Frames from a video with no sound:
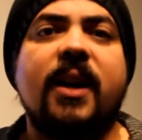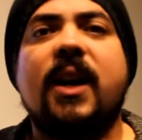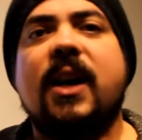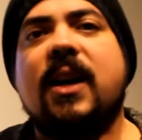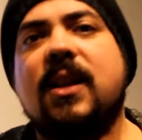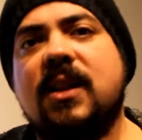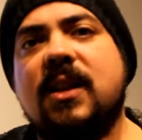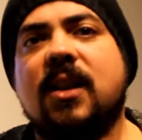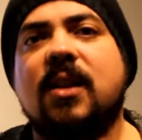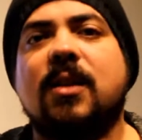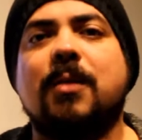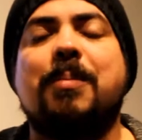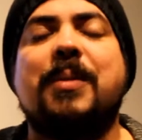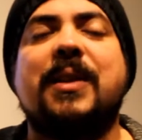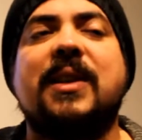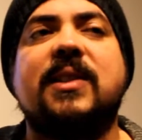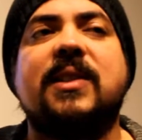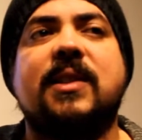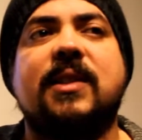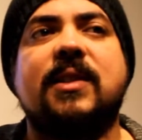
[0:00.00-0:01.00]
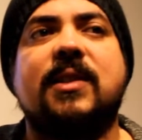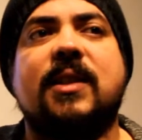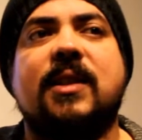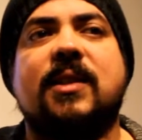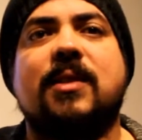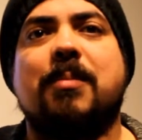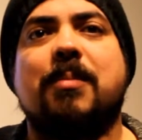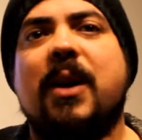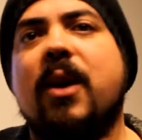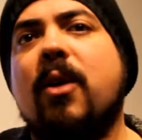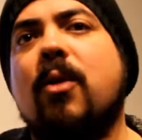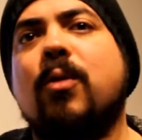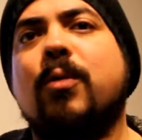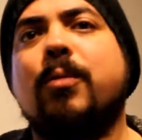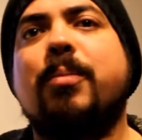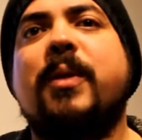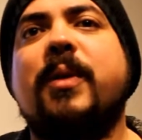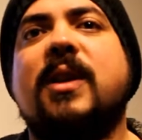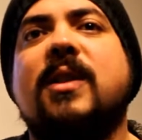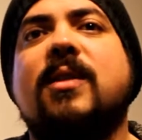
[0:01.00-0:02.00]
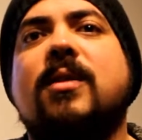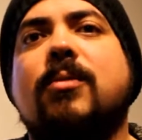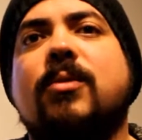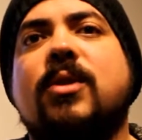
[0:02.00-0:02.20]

and the other piece is my own piece,